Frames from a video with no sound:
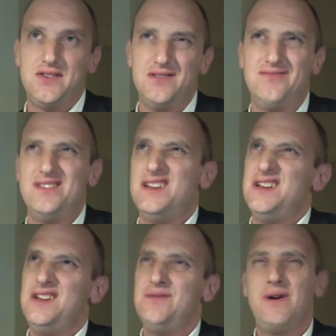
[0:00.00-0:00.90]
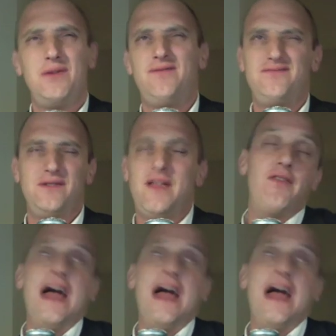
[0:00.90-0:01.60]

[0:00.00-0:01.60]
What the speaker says: And well, we've never